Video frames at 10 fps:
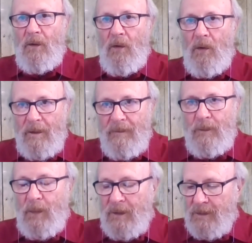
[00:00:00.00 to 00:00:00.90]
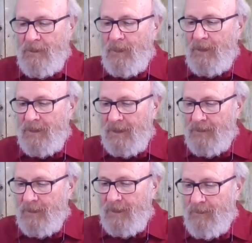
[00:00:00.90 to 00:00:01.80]
all of you participants as
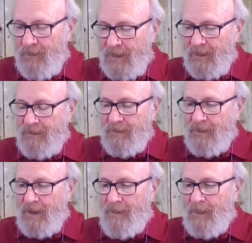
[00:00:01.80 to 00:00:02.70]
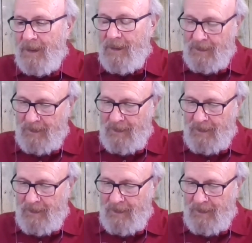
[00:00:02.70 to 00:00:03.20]
we try to make